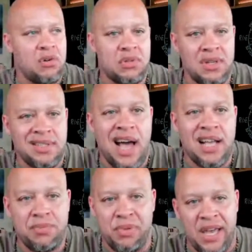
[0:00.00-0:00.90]
it's, it's
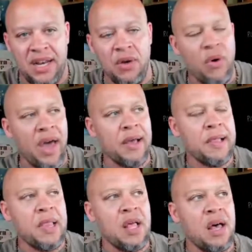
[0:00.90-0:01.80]
god's plan anyway
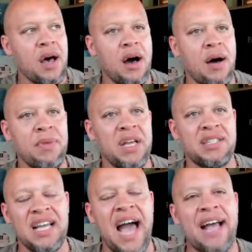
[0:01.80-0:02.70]
um, it's
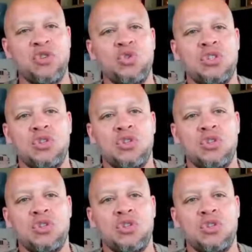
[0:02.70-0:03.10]
the guys who,